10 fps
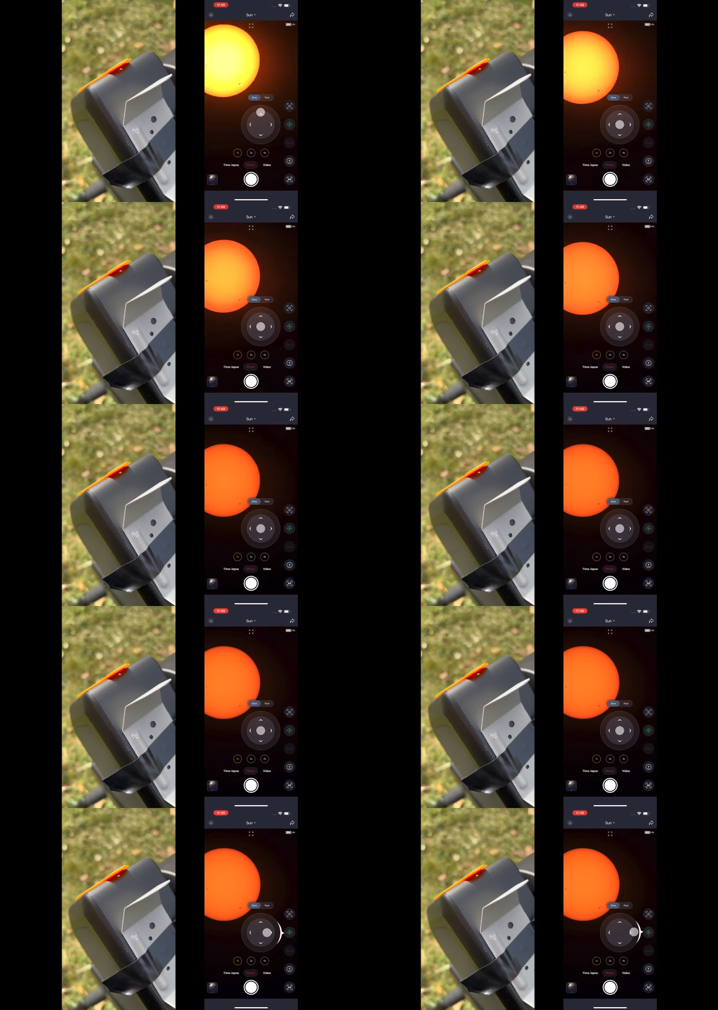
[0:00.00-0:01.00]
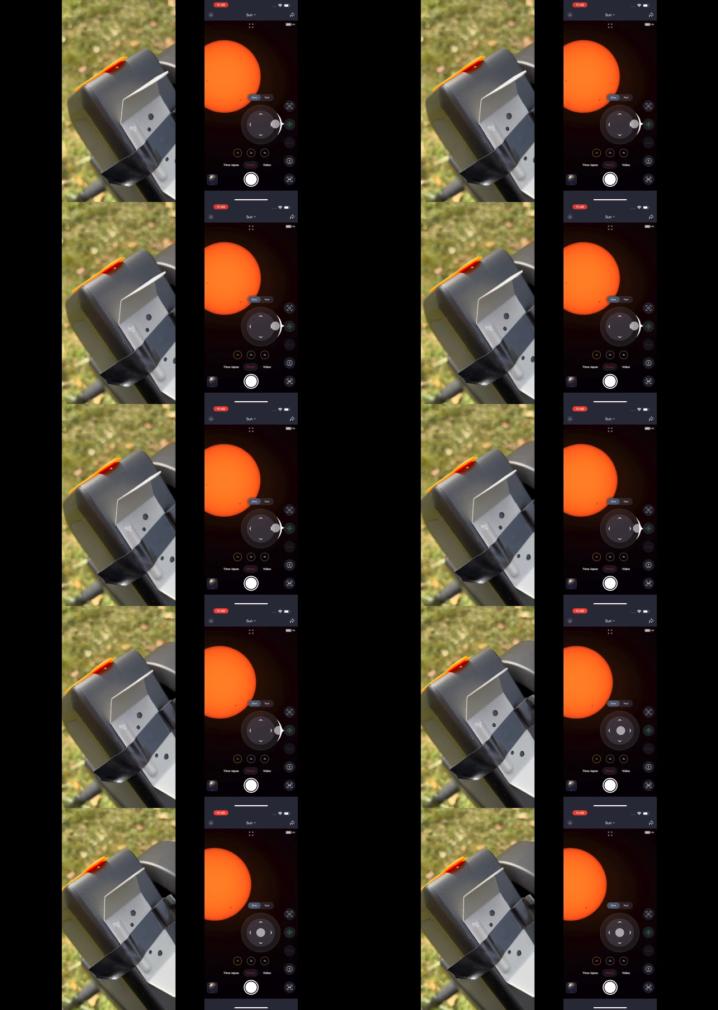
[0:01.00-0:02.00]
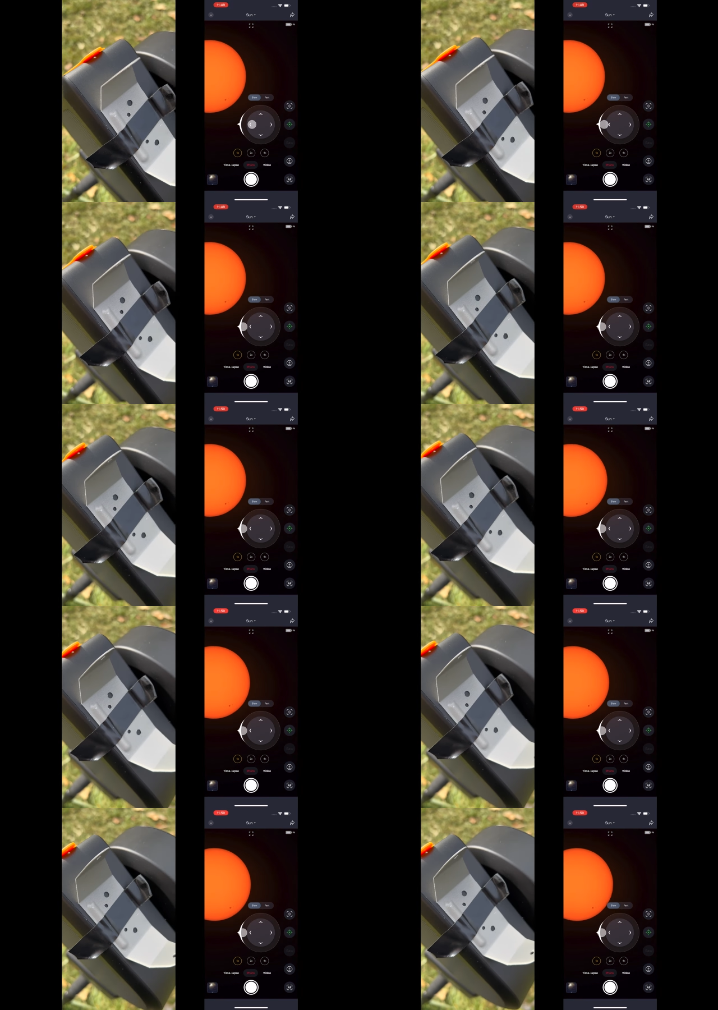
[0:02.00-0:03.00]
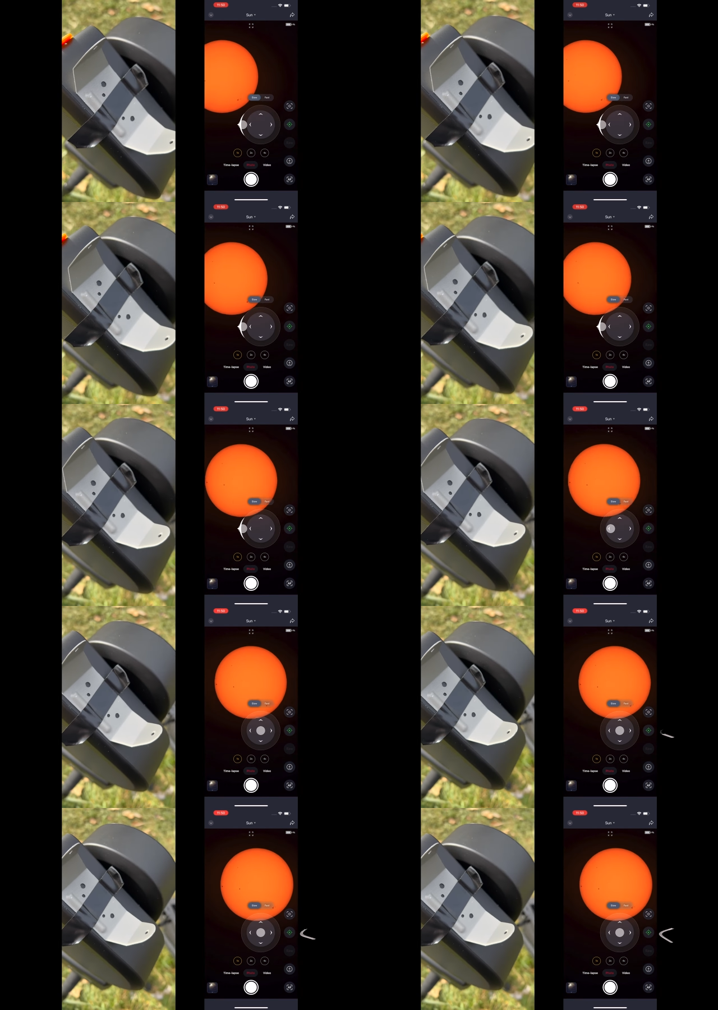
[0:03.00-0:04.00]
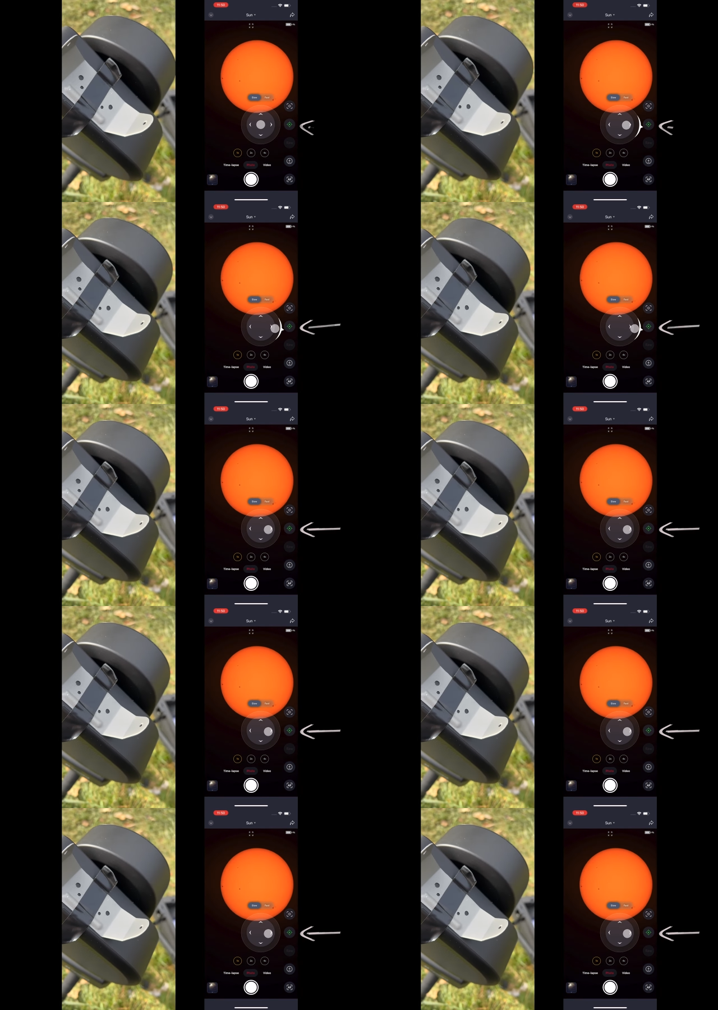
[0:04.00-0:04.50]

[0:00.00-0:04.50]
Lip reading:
Nobody's mouth can be seen.